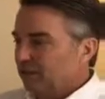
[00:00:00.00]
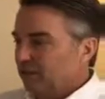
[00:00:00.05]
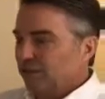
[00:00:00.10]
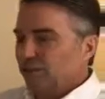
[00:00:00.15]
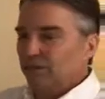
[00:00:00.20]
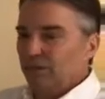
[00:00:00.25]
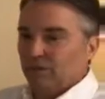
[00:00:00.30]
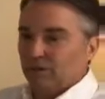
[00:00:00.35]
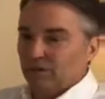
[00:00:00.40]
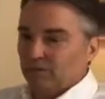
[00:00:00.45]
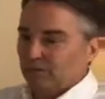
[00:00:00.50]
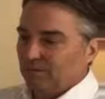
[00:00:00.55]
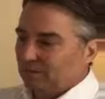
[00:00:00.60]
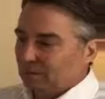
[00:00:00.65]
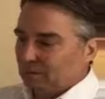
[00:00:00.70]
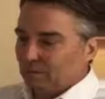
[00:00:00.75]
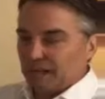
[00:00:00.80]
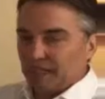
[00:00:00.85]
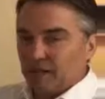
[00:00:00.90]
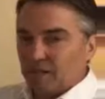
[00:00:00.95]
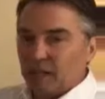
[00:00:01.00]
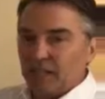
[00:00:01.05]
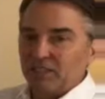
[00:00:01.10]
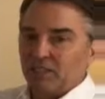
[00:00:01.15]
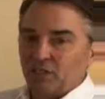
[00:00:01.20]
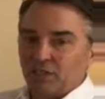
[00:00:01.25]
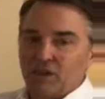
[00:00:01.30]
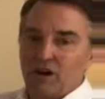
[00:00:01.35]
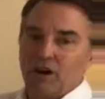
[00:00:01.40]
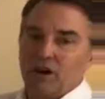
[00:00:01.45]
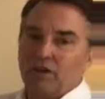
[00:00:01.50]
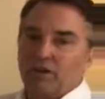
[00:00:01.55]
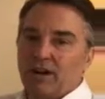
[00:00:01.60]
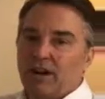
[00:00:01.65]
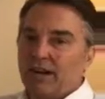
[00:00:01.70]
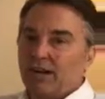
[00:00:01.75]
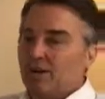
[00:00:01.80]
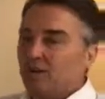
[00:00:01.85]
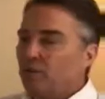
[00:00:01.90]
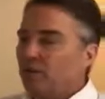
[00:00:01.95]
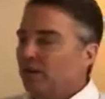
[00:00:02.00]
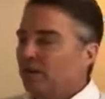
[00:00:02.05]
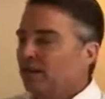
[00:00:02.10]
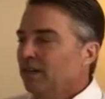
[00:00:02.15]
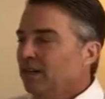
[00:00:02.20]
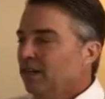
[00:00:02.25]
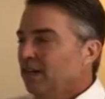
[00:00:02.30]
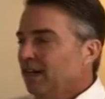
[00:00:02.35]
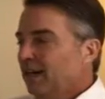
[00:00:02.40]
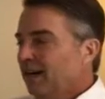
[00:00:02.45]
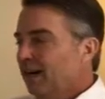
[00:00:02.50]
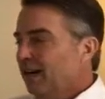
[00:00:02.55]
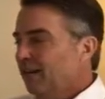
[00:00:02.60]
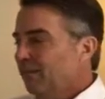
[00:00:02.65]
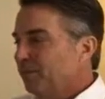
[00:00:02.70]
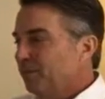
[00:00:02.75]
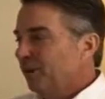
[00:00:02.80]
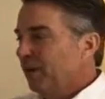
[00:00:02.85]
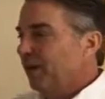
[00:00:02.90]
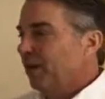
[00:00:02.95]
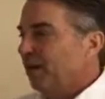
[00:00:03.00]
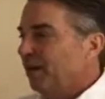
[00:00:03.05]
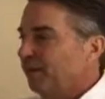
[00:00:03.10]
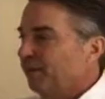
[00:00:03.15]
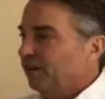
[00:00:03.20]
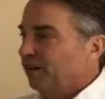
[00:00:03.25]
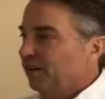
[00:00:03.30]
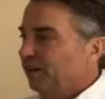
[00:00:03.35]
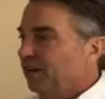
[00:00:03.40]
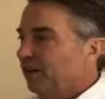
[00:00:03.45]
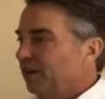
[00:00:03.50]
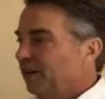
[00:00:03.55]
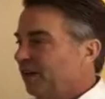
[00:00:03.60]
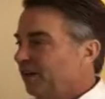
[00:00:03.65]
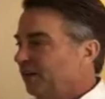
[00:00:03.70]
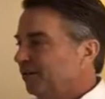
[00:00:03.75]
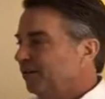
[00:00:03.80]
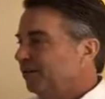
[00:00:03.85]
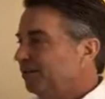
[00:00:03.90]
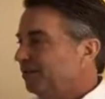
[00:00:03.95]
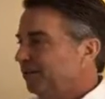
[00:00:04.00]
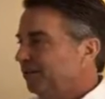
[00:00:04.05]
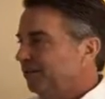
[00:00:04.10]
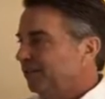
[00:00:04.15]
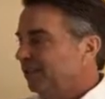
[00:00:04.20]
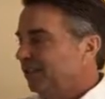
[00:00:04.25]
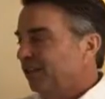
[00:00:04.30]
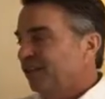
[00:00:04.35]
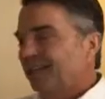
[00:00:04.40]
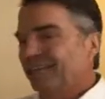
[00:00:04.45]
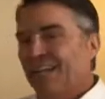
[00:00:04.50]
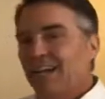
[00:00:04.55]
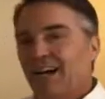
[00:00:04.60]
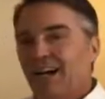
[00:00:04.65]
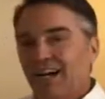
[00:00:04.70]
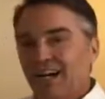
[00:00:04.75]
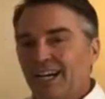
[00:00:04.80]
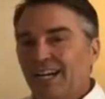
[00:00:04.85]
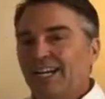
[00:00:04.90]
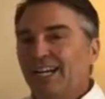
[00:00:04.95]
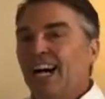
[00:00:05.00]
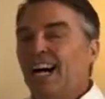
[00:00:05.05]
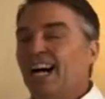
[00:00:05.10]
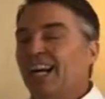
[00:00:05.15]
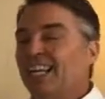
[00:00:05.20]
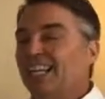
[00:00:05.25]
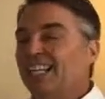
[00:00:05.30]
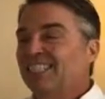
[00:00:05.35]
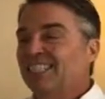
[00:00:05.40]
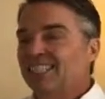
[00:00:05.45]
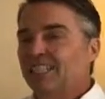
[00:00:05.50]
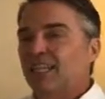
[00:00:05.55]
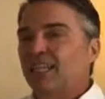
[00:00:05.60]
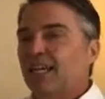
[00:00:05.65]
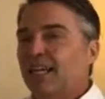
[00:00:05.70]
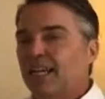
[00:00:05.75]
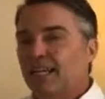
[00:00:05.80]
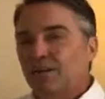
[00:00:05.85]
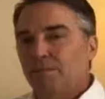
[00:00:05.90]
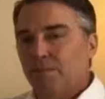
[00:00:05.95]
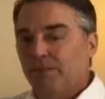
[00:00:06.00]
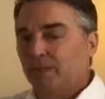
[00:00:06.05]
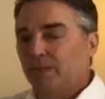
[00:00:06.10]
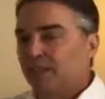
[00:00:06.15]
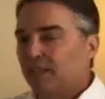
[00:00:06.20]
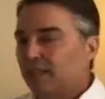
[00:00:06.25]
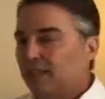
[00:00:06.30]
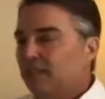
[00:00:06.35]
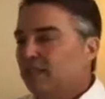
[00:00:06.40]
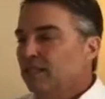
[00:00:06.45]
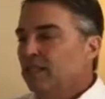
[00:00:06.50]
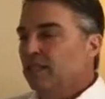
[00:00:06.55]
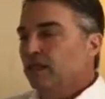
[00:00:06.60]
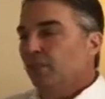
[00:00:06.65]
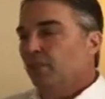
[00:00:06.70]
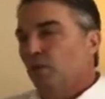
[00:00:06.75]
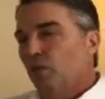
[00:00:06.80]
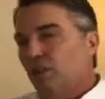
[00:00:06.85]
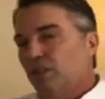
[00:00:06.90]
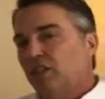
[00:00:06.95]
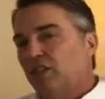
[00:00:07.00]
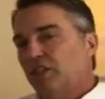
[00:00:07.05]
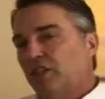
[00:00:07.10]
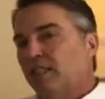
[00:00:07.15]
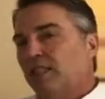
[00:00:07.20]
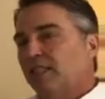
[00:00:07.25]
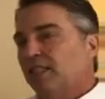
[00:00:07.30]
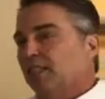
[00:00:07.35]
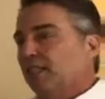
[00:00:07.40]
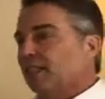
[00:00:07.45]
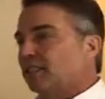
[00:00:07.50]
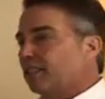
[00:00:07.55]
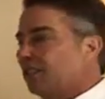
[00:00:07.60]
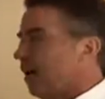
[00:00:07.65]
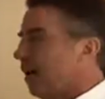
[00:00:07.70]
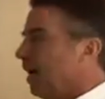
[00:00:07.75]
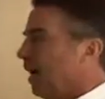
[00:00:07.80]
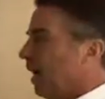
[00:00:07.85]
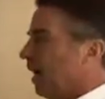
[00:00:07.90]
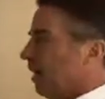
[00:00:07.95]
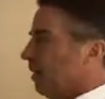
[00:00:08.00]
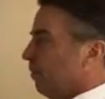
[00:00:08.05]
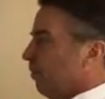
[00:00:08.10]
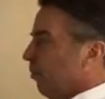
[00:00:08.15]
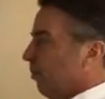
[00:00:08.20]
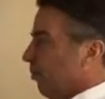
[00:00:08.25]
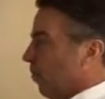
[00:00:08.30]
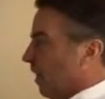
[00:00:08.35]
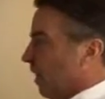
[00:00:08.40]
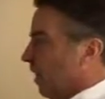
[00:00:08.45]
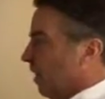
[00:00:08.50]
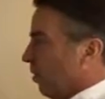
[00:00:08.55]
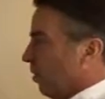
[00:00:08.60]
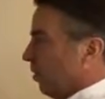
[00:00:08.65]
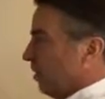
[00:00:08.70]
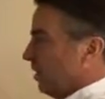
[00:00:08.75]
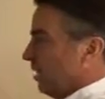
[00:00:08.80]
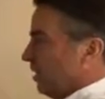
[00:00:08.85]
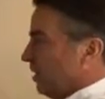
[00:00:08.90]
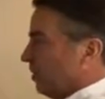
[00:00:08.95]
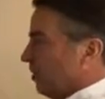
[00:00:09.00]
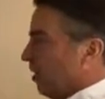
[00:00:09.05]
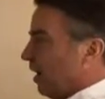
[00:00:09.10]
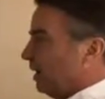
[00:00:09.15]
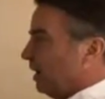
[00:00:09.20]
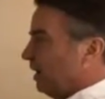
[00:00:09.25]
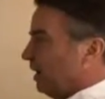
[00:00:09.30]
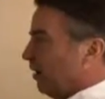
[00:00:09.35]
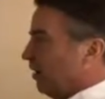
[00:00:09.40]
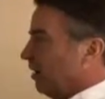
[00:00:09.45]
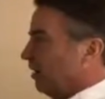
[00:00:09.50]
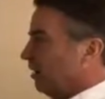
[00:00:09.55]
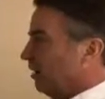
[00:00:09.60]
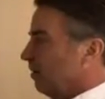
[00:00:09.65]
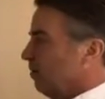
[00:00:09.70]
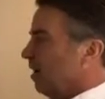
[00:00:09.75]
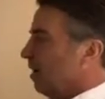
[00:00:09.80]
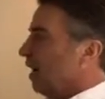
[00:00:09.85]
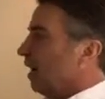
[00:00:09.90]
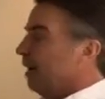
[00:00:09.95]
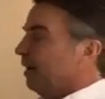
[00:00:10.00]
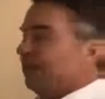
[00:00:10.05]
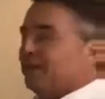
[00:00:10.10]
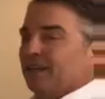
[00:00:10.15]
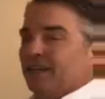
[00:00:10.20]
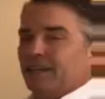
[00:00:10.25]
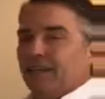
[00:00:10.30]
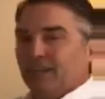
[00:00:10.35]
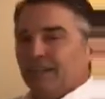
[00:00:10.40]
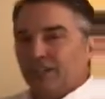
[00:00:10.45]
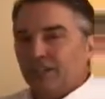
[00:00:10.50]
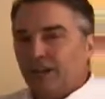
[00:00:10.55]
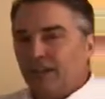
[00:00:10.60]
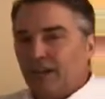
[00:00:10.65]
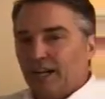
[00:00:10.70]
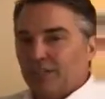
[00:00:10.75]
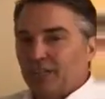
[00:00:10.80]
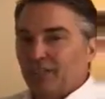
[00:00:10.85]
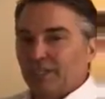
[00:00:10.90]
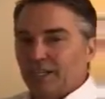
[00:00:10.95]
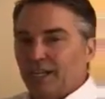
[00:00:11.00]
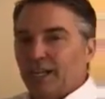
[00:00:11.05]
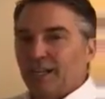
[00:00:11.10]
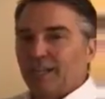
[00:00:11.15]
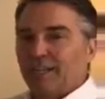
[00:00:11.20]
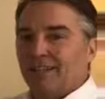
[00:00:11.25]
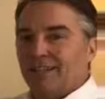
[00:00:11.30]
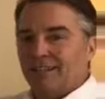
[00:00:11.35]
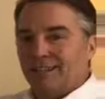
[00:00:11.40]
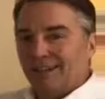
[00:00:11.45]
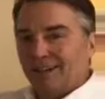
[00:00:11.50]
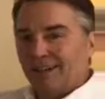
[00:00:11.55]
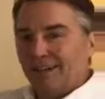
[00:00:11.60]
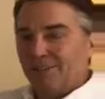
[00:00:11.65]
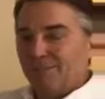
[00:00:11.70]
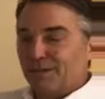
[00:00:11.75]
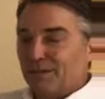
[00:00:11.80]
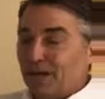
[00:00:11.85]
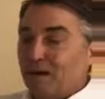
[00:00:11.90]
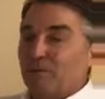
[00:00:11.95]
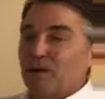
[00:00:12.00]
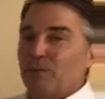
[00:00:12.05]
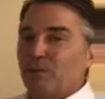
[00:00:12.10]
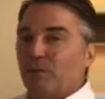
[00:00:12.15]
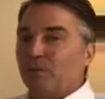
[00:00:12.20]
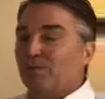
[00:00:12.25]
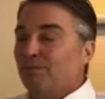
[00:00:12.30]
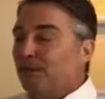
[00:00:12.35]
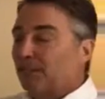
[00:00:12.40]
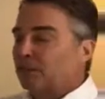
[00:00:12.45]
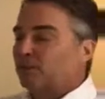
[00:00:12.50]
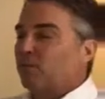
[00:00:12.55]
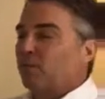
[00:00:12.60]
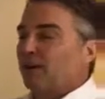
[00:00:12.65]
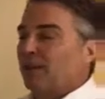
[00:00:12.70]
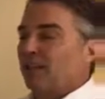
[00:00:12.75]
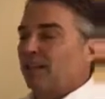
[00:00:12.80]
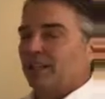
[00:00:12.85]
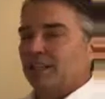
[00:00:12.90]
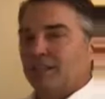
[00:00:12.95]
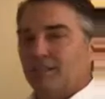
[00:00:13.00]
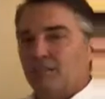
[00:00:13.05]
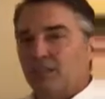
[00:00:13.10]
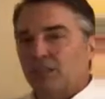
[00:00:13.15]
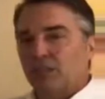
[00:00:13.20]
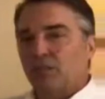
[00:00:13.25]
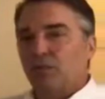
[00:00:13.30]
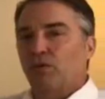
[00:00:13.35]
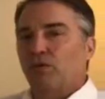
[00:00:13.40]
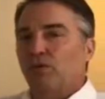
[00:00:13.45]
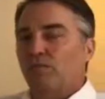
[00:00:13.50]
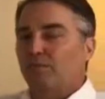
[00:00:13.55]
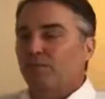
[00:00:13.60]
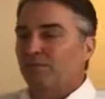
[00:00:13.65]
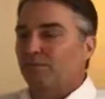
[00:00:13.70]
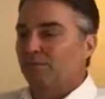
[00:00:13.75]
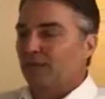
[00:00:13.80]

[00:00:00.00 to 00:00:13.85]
you make a muscle car, right? Or you have an uninsulated building. But once you begin to design with these criteria in mind, you actually then come up with much more elegant, much more